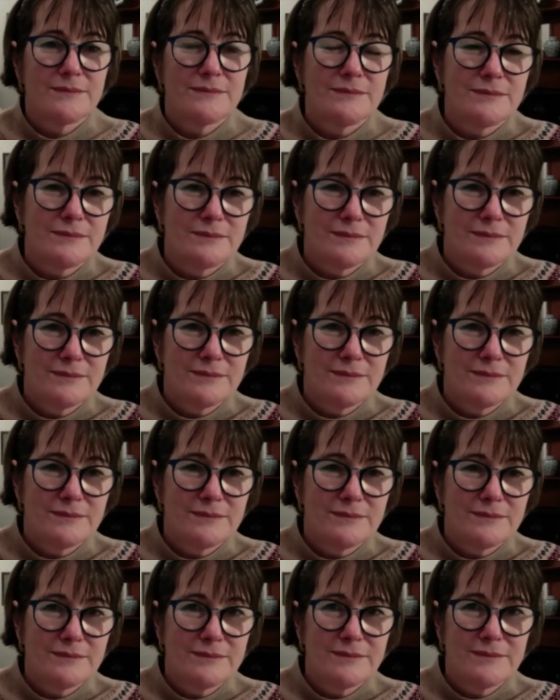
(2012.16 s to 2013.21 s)

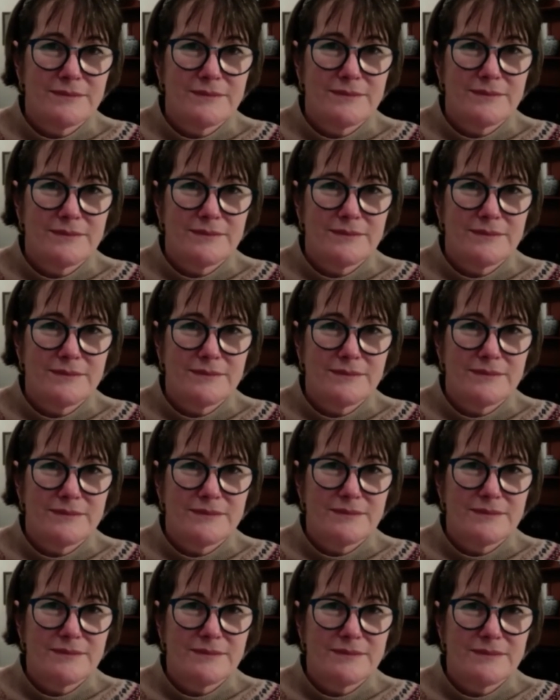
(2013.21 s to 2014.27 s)

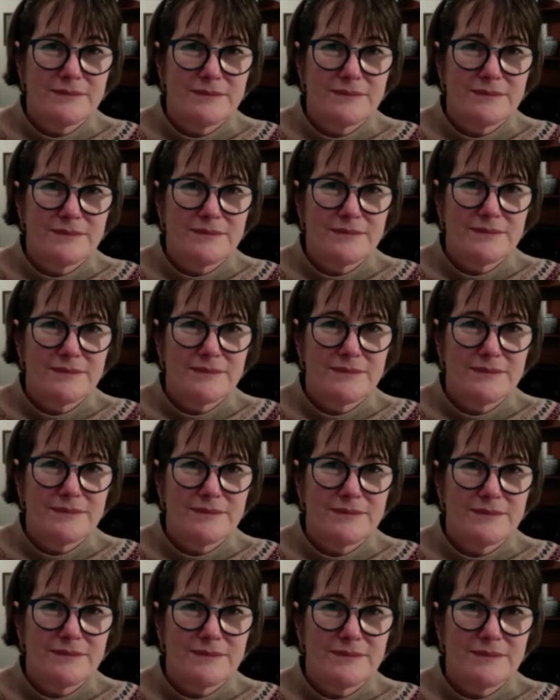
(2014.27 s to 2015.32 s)

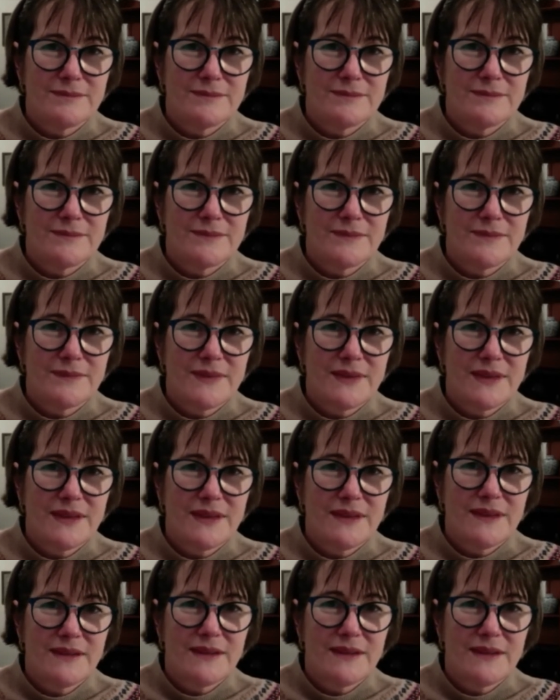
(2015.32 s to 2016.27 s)
(silence)